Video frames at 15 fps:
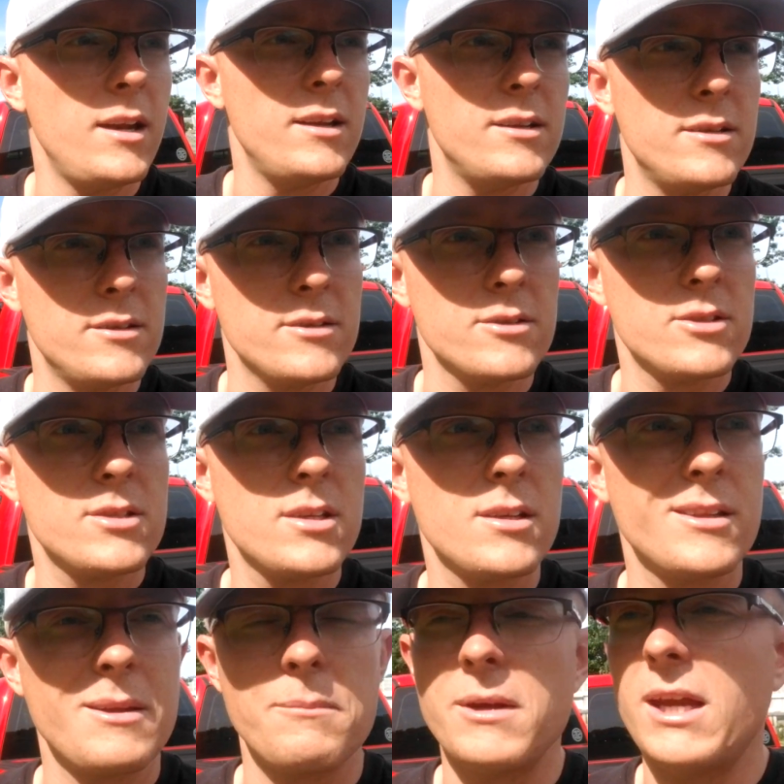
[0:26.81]

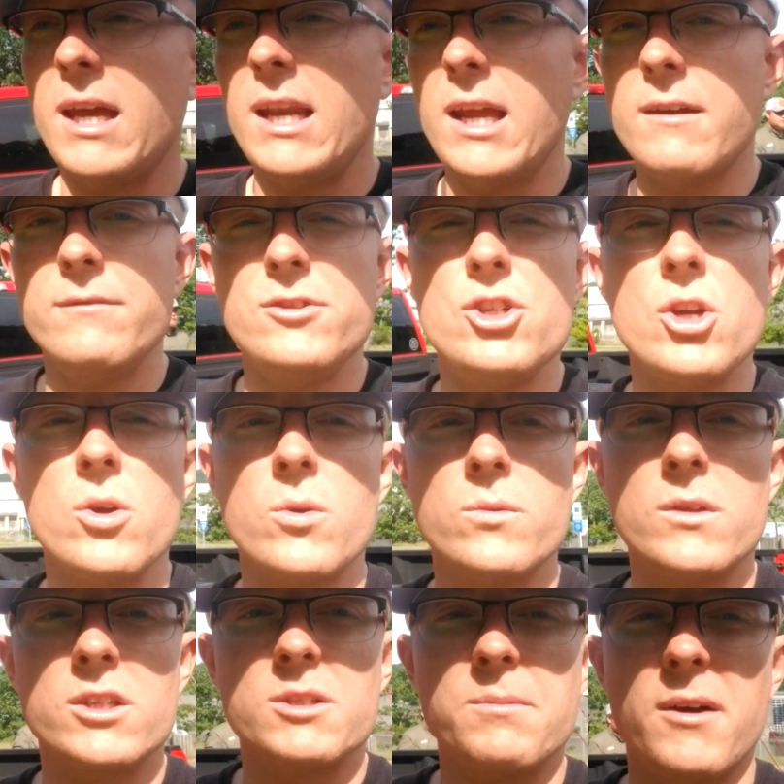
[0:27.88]
is the beginning of June.
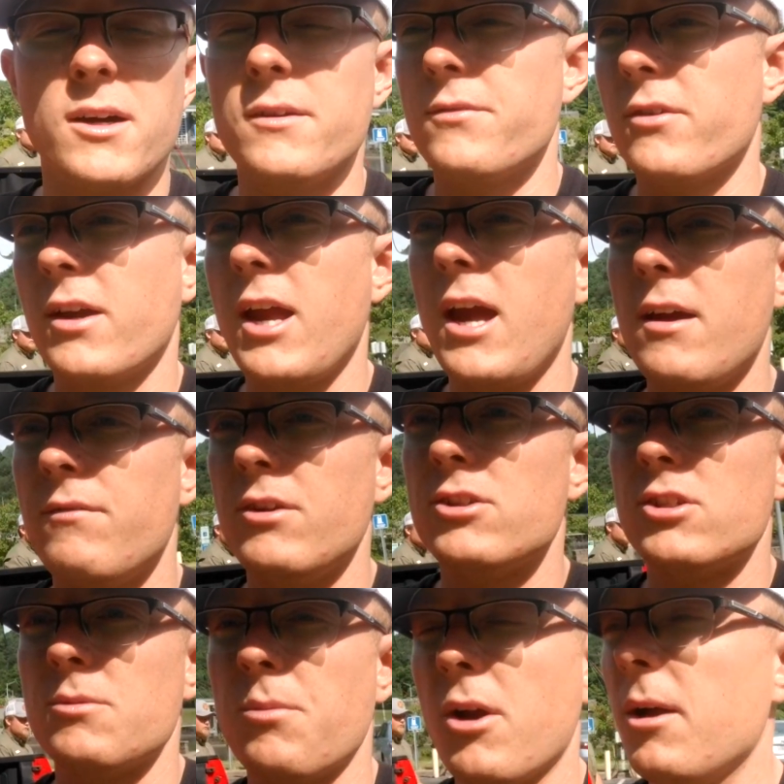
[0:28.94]
The spawn for
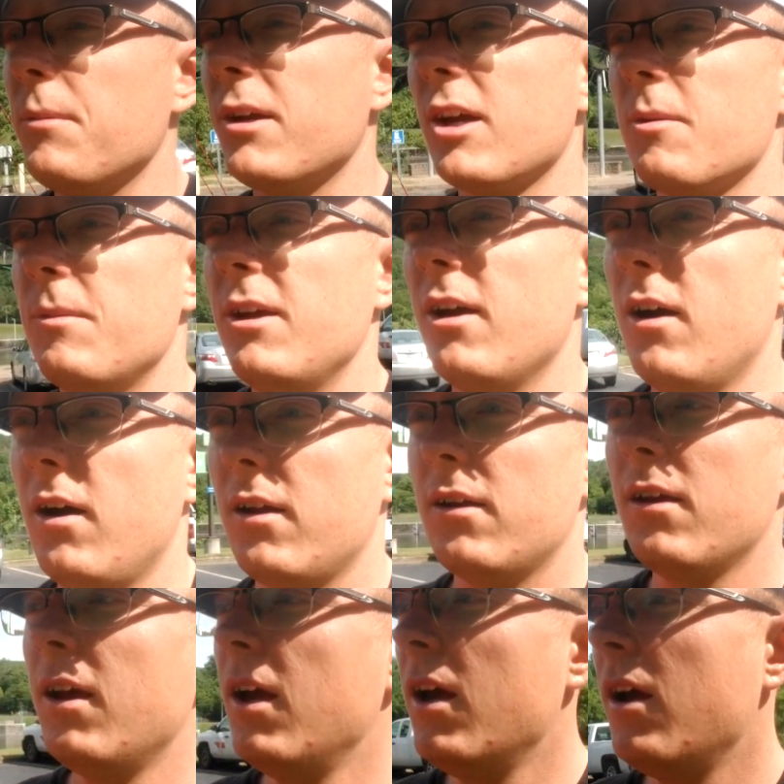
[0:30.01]
catfish is probably going to be on,
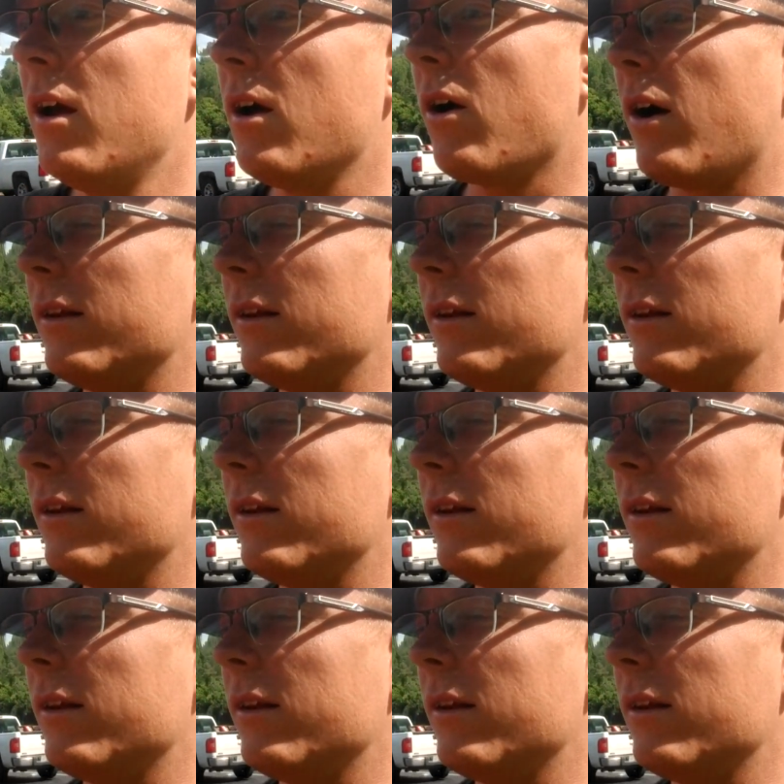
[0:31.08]
or